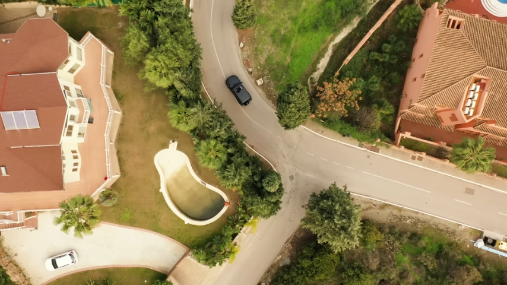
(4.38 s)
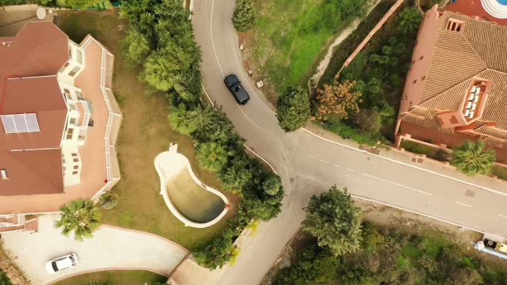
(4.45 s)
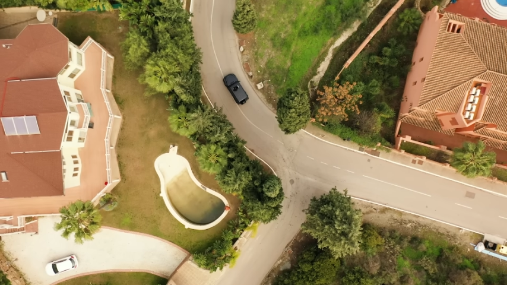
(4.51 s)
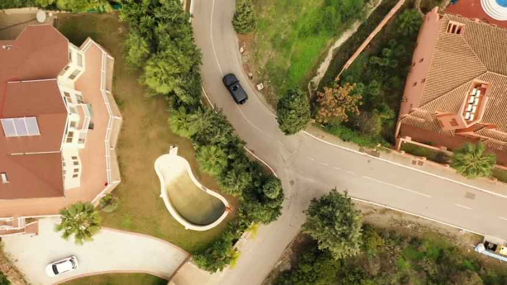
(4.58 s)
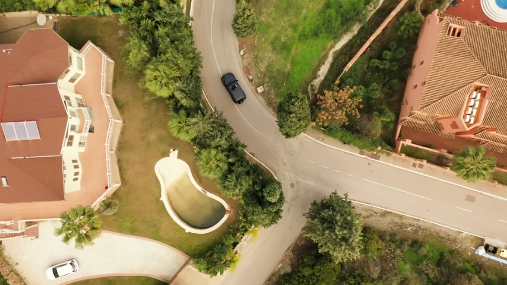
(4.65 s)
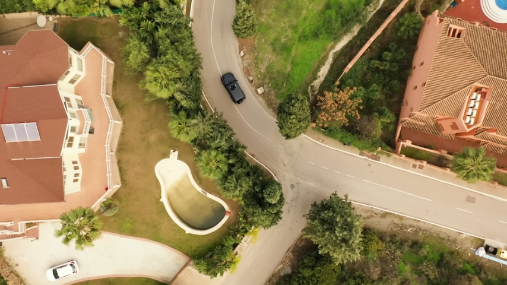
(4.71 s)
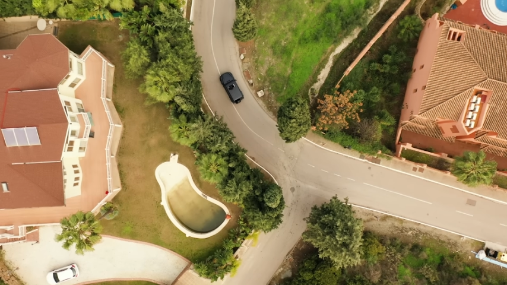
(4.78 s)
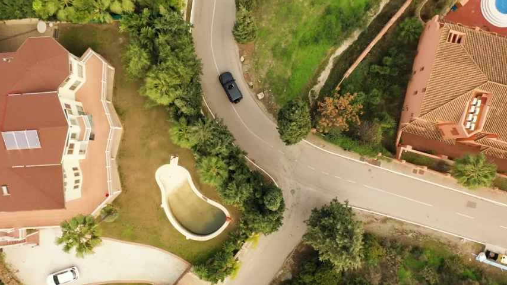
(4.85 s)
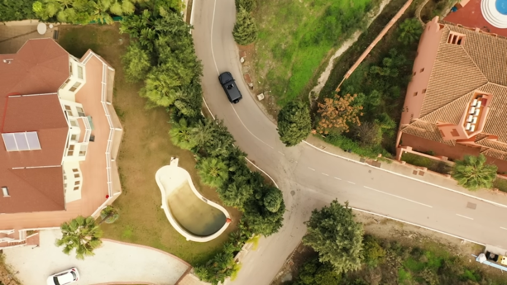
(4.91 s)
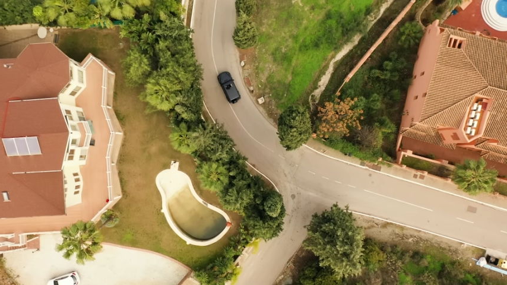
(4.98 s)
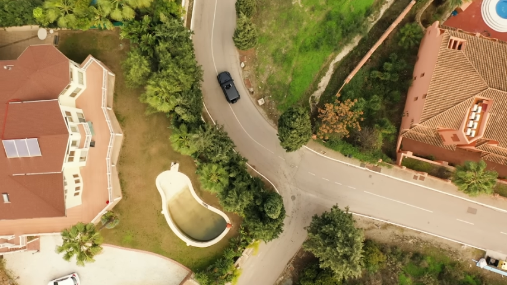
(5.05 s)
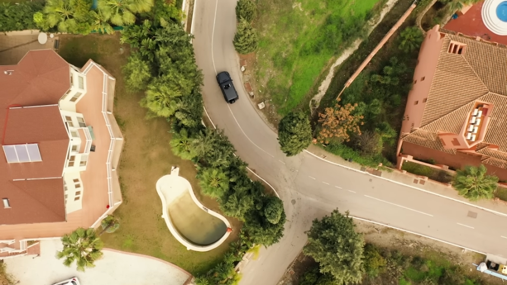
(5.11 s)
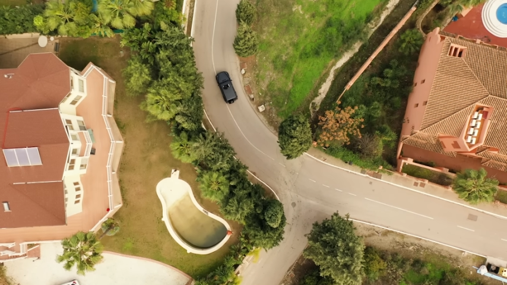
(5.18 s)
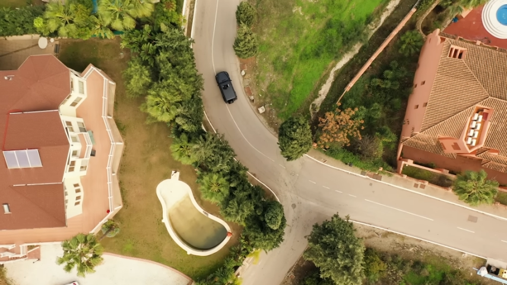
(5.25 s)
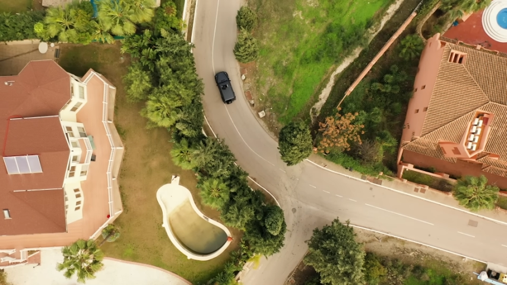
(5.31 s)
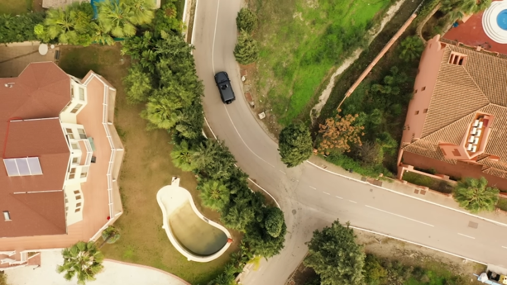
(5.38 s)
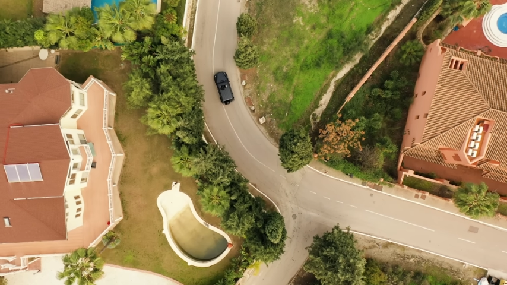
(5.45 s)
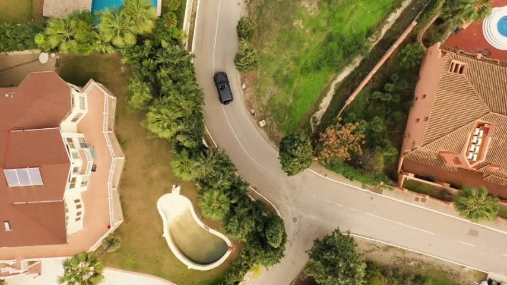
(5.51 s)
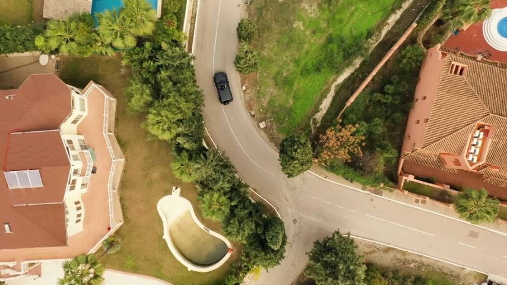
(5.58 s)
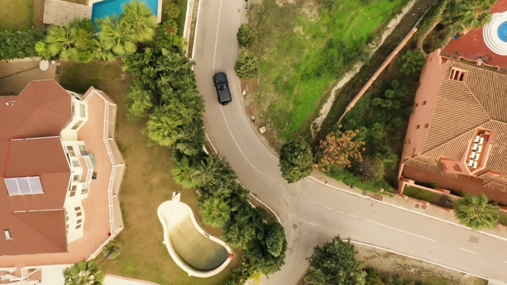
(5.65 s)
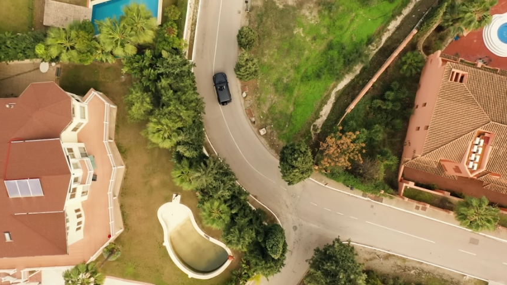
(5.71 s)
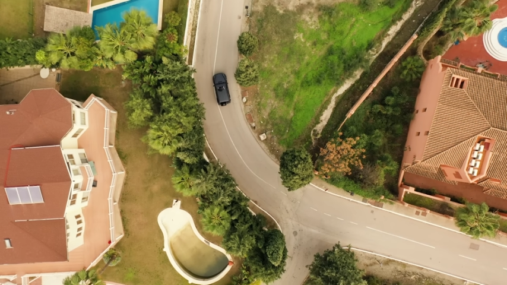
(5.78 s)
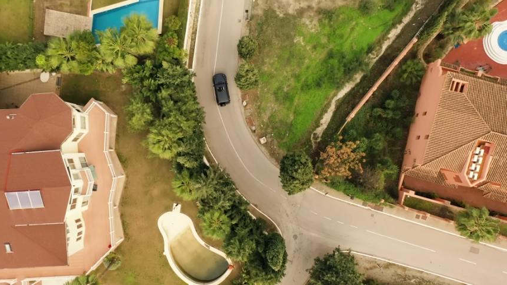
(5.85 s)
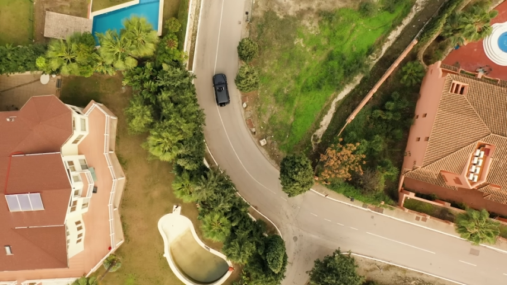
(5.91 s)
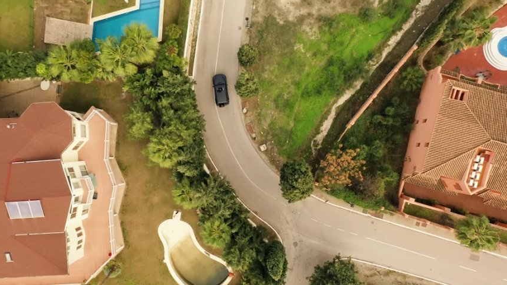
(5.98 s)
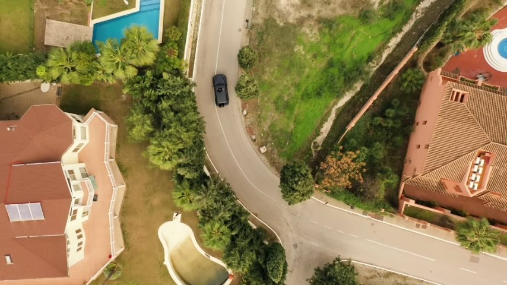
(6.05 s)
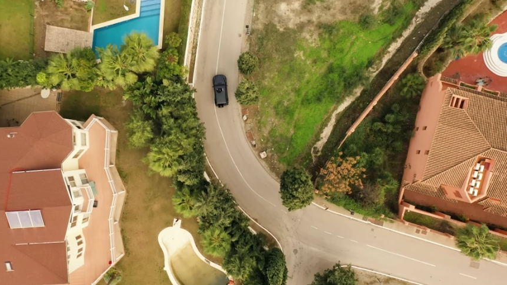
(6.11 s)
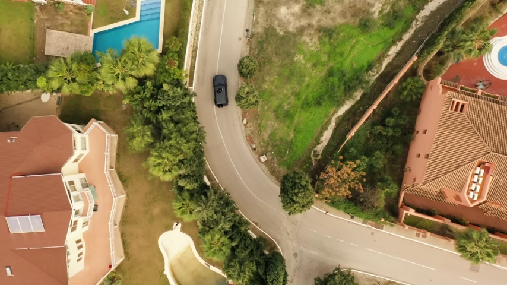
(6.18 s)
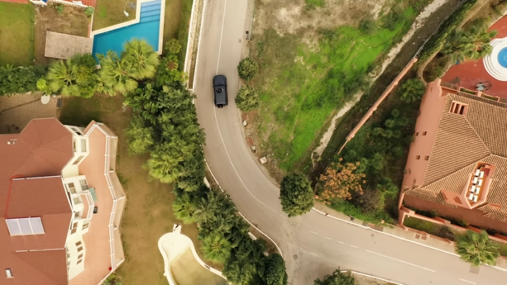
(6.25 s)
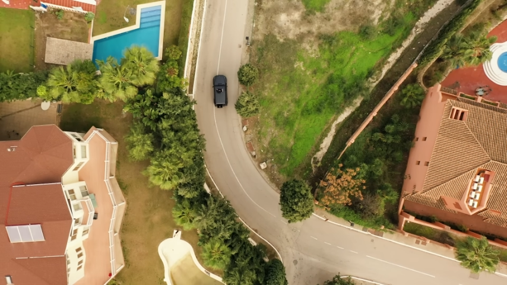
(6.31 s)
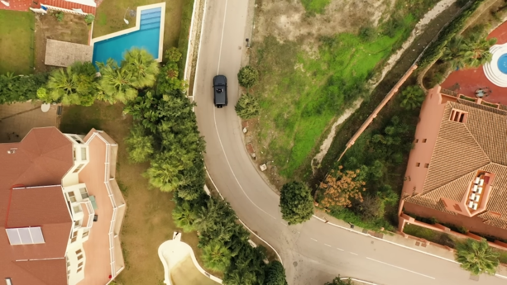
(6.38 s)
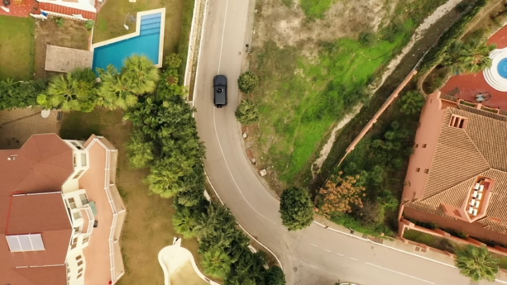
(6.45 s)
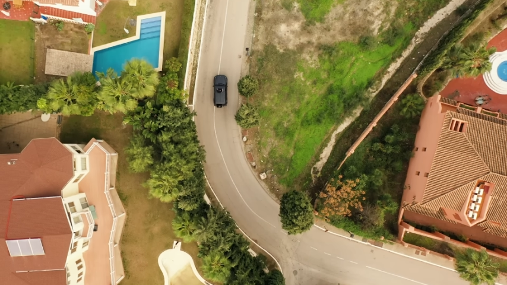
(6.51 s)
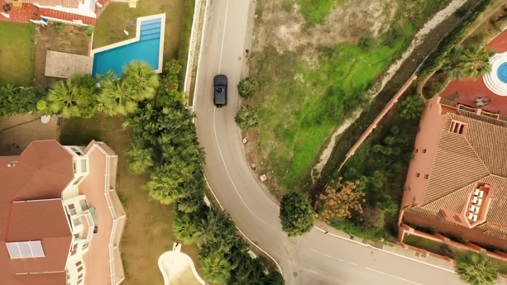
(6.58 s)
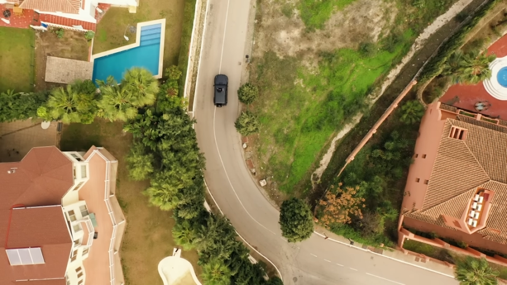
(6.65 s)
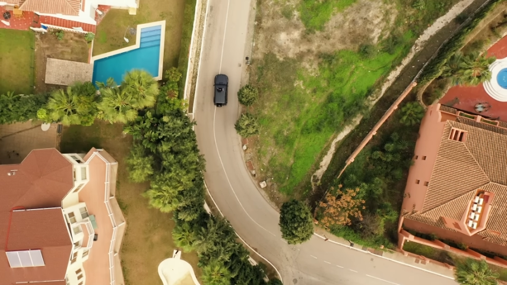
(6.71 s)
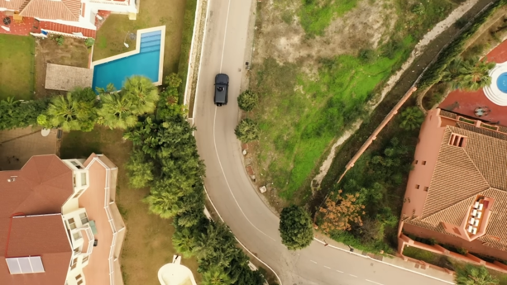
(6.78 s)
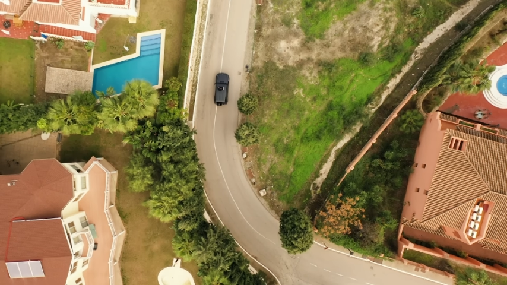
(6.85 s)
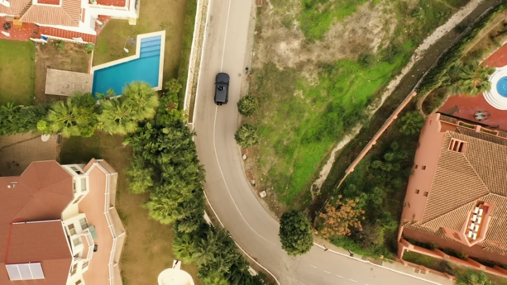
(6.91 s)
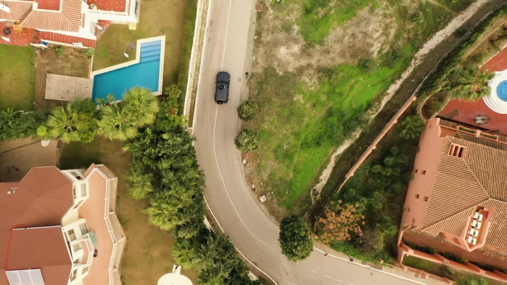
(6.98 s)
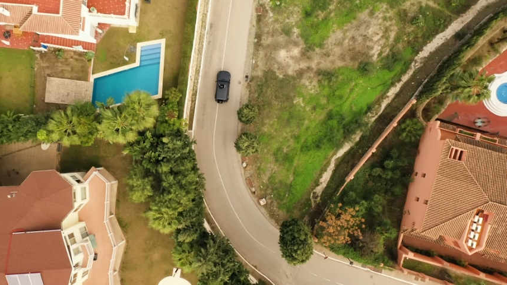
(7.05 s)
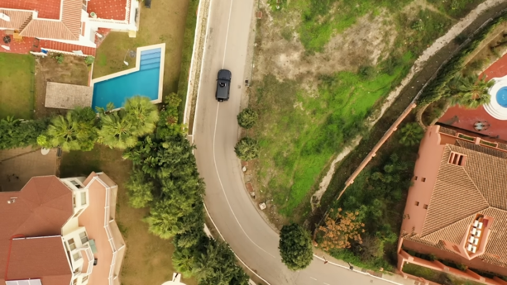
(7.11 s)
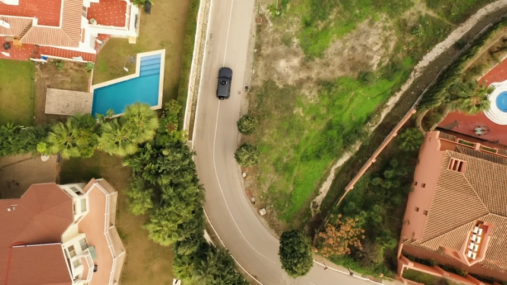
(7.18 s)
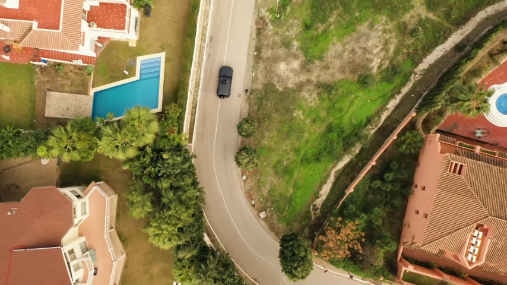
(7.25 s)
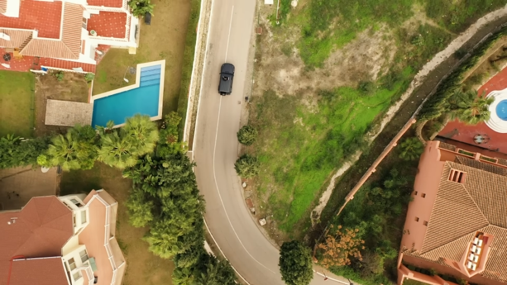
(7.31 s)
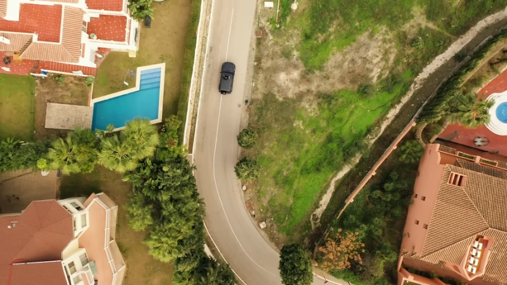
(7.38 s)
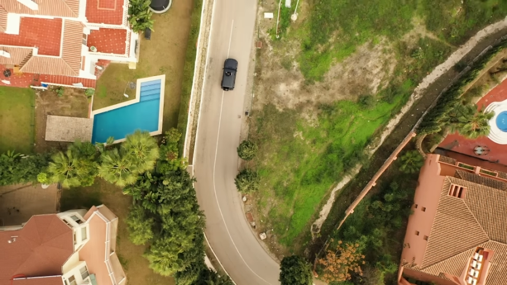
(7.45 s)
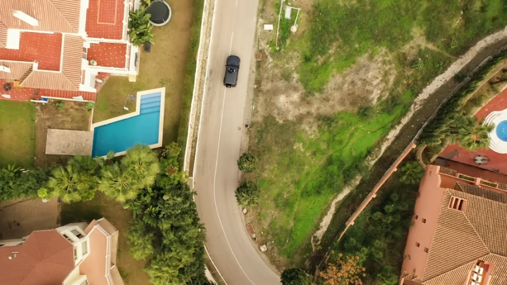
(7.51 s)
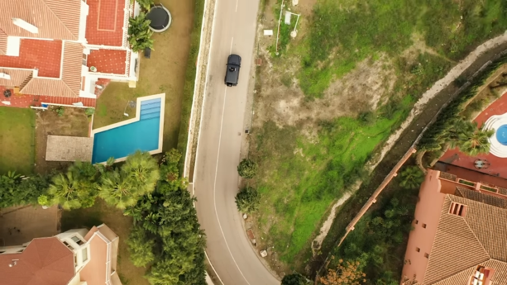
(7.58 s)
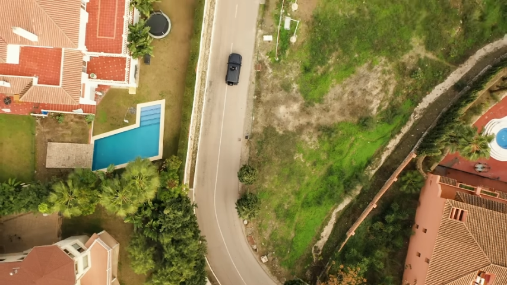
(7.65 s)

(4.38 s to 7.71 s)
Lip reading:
(no speaker visible)